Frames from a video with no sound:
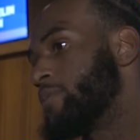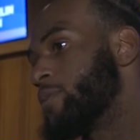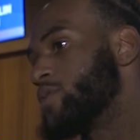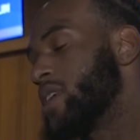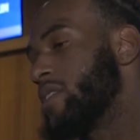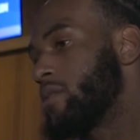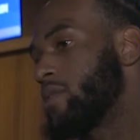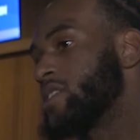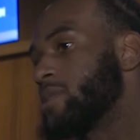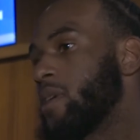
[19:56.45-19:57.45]
Once you have that
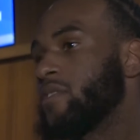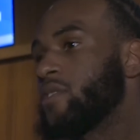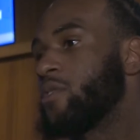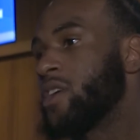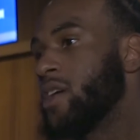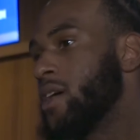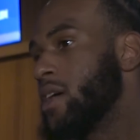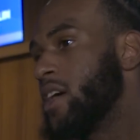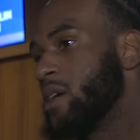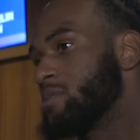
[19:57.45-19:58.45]
relationship off the court,
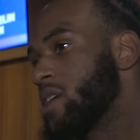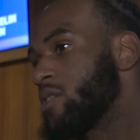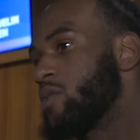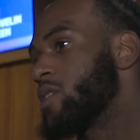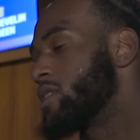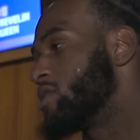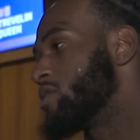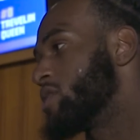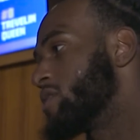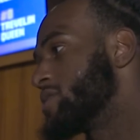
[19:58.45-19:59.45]
helps on court, you
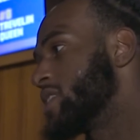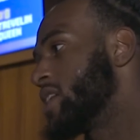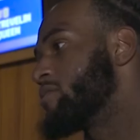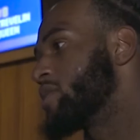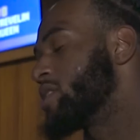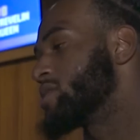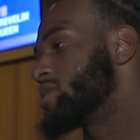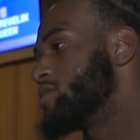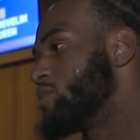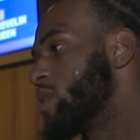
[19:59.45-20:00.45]
know, you love seeing everyone else
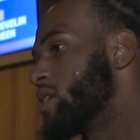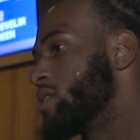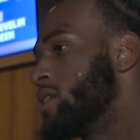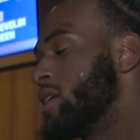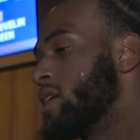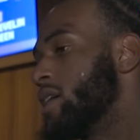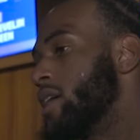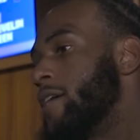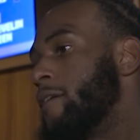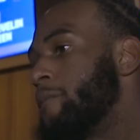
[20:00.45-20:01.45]
do well.
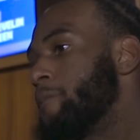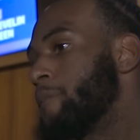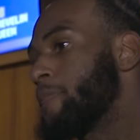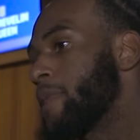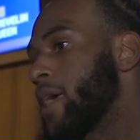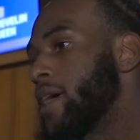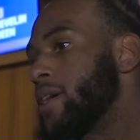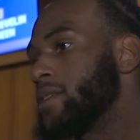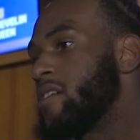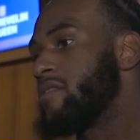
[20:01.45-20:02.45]

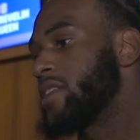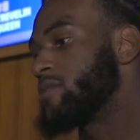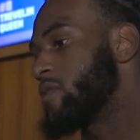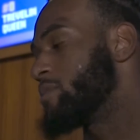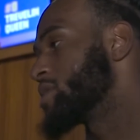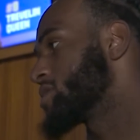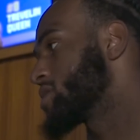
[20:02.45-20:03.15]
And I feel like that's why we've been so